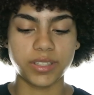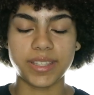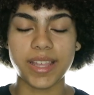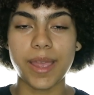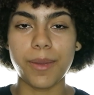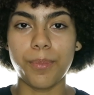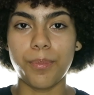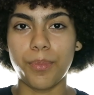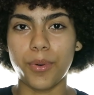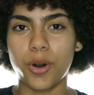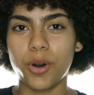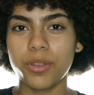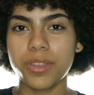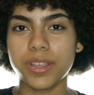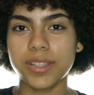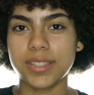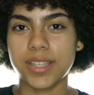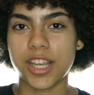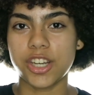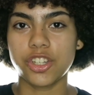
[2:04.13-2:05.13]
They both
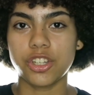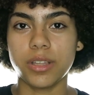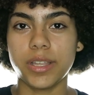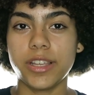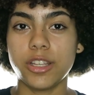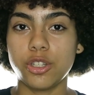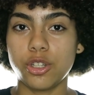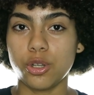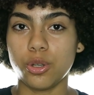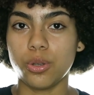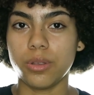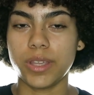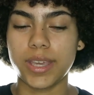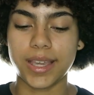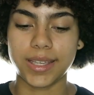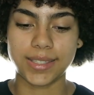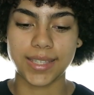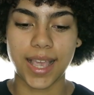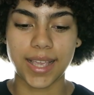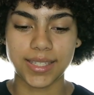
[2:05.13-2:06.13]
essentially do the
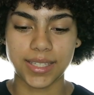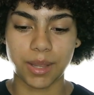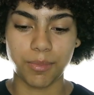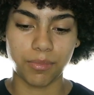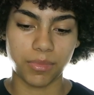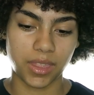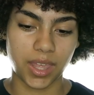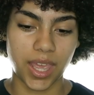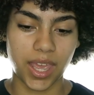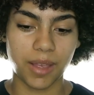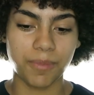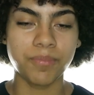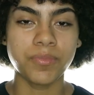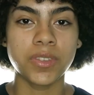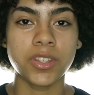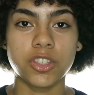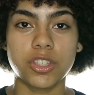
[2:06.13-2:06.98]
exact same thing,